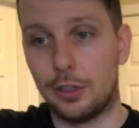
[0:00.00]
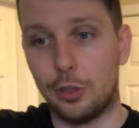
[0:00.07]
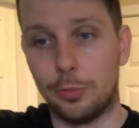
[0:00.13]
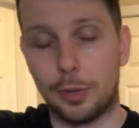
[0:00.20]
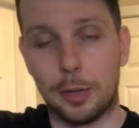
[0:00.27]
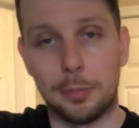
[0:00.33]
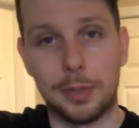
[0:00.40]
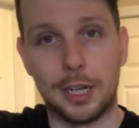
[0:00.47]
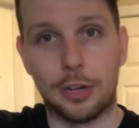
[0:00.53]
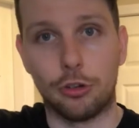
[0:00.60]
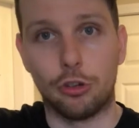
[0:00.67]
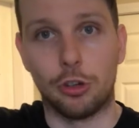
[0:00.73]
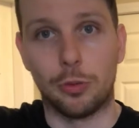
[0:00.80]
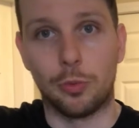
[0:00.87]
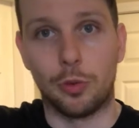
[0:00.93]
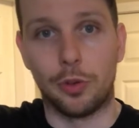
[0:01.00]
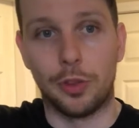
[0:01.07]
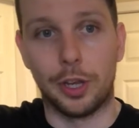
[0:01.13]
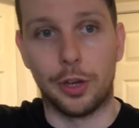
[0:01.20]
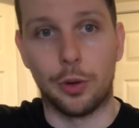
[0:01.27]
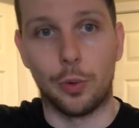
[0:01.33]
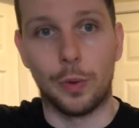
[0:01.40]
you might be at a gym where
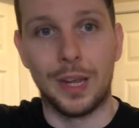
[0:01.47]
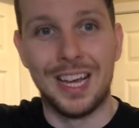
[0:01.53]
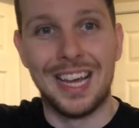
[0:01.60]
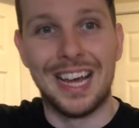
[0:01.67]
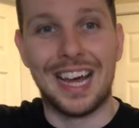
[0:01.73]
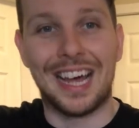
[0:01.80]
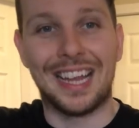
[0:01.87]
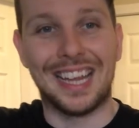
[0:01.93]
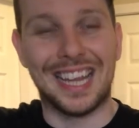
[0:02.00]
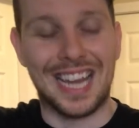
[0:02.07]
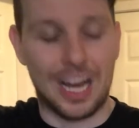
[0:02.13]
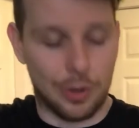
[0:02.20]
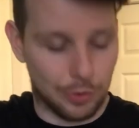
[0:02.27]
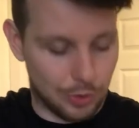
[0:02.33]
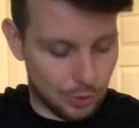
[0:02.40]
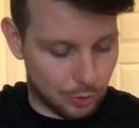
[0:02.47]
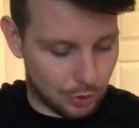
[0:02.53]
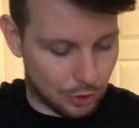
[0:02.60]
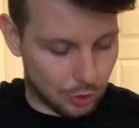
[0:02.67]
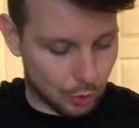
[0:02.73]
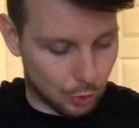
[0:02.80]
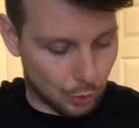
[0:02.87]
they don't allow you
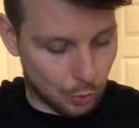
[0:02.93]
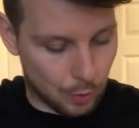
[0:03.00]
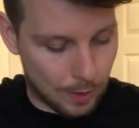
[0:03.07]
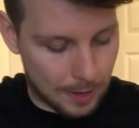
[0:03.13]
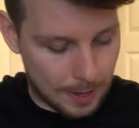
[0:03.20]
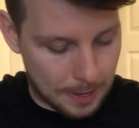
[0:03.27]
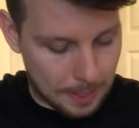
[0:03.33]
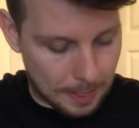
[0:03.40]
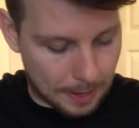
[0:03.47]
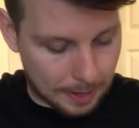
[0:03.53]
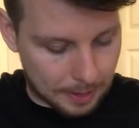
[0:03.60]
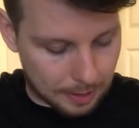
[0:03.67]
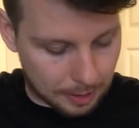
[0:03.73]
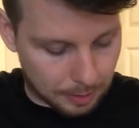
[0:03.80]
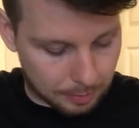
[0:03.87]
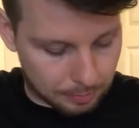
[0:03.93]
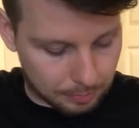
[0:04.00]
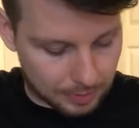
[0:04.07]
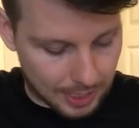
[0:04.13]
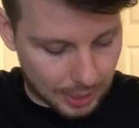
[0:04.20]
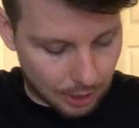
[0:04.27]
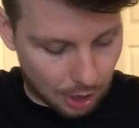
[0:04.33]
to
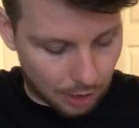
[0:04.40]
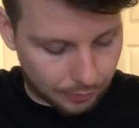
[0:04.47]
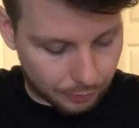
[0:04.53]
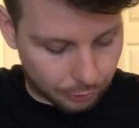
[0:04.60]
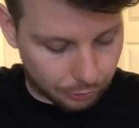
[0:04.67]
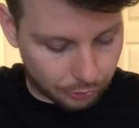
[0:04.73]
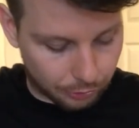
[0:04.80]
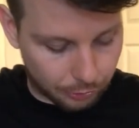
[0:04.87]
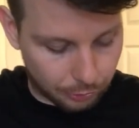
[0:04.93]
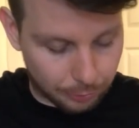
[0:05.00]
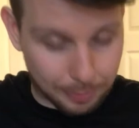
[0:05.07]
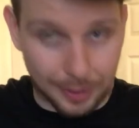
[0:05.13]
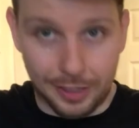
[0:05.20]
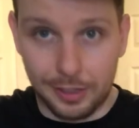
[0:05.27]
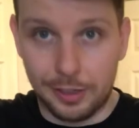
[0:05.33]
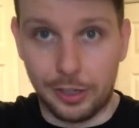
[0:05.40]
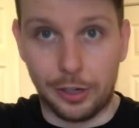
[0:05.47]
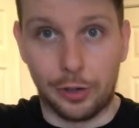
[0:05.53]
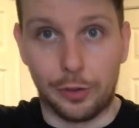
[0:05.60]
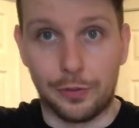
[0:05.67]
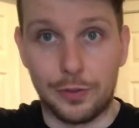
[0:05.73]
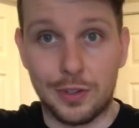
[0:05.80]
take off your shoes, but you
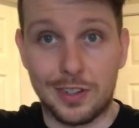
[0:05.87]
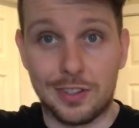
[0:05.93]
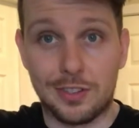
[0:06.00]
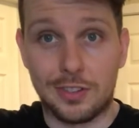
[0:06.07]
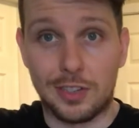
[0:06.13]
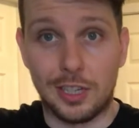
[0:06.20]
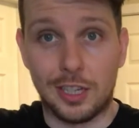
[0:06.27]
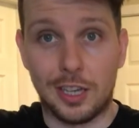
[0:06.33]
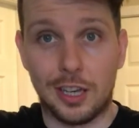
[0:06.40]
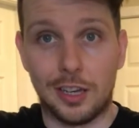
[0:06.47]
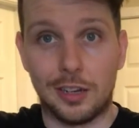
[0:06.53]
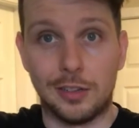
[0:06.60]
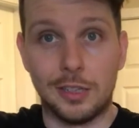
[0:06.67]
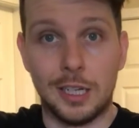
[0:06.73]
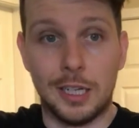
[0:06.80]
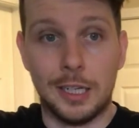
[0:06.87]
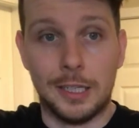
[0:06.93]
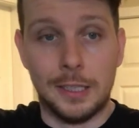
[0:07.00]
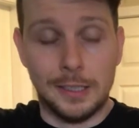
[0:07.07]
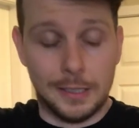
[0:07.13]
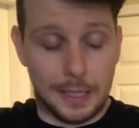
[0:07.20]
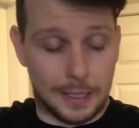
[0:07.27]
know, if you can sneak in
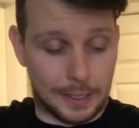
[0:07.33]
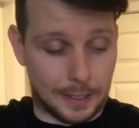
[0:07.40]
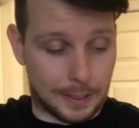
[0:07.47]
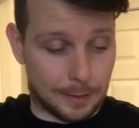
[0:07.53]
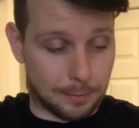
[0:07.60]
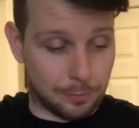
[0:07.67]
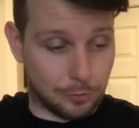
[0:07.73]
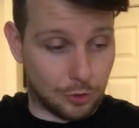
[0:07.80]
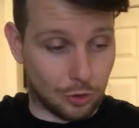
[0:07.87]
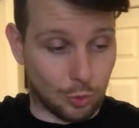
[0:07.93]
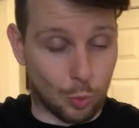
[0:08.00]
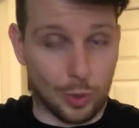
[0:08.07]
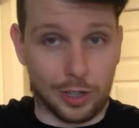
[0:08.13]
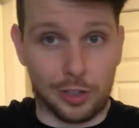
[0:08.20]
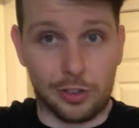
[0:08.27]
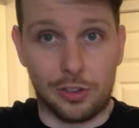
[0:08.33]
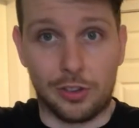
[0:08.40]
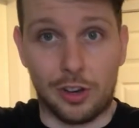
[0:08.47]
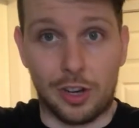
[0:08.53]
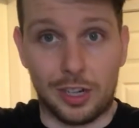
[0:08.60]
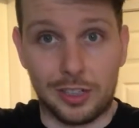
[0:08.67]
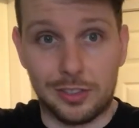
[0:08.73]
just wearing
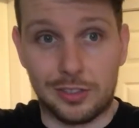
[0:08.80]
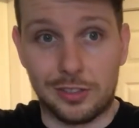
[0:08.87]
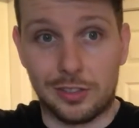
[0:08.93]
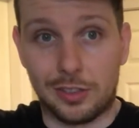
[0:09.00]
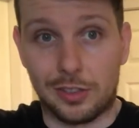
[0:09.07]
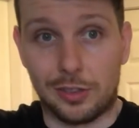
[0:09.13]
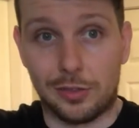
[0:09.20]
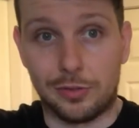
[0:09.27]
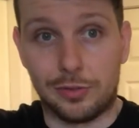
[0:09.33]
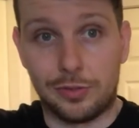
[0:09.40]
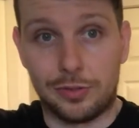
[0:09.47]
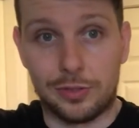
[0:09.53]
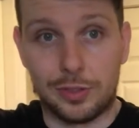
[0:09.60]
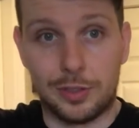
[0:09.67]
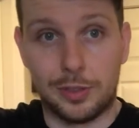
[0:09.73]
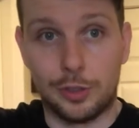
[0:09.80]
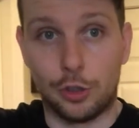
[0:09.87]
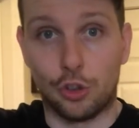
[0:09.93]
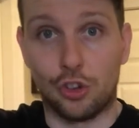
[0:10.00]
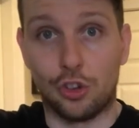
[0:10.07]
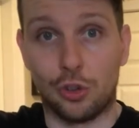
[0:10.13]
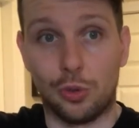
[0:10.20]
socks instead of
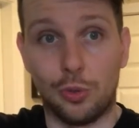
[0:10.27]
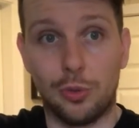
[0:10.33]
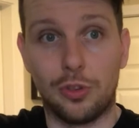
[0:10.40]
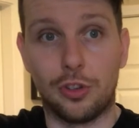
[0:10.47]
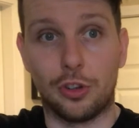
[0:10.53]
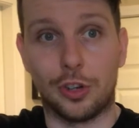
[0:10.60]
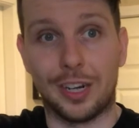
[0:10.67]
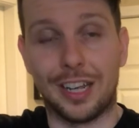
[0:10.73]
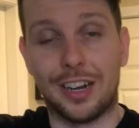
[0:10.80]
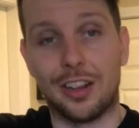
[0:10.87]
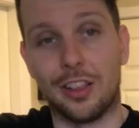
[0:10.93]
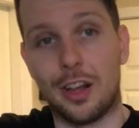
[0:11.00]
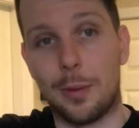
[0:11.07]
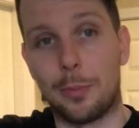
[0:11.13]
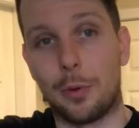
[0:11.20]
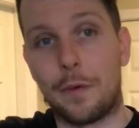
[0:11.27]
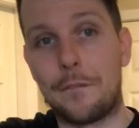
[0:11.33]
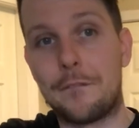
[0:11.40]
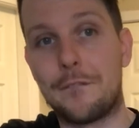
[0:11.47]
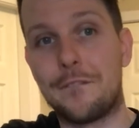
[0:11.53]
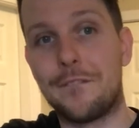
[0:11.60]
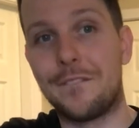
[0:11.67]
your shoes, you're gonna get a lot more
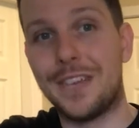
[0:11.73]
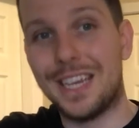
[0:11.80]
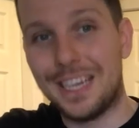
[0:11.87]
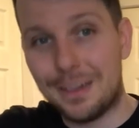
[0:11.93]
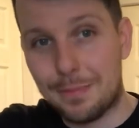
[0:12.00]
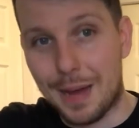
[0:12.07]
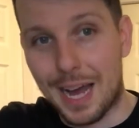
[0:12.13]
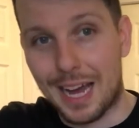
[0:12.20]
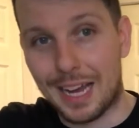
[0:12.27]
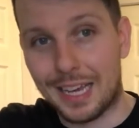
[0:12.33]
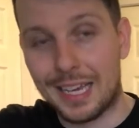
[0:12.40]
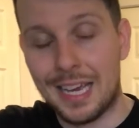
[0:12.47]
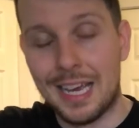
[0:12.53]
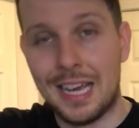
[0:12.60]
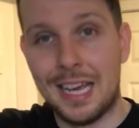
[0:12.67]
feedback